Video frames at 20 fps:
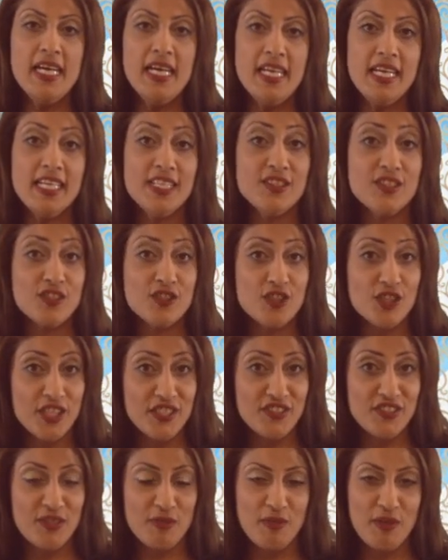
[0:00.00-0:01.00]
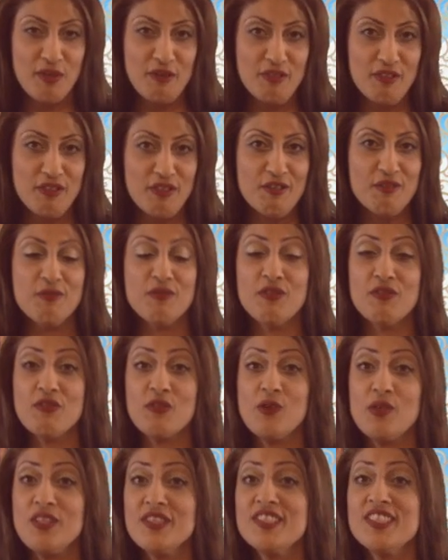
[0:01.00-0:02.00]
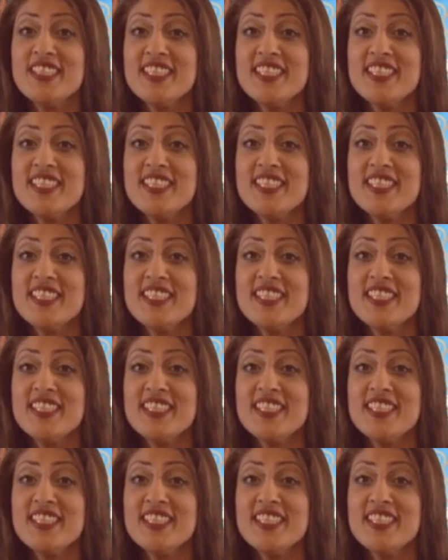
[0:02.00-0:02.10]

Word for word: it isn't just about you, of course,